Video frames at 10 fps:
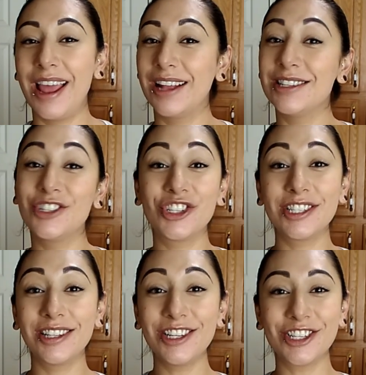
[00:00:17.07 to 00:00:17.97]
and is
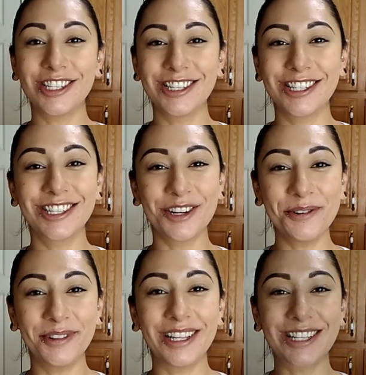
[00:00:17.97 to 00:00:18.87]
just delicious. So
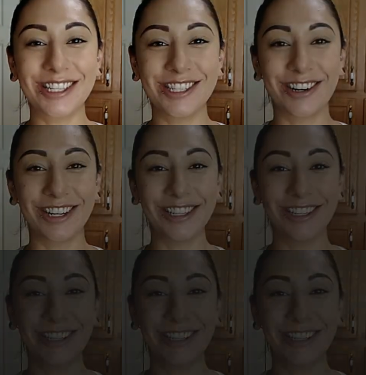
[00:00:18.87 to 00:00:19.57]
let's get started.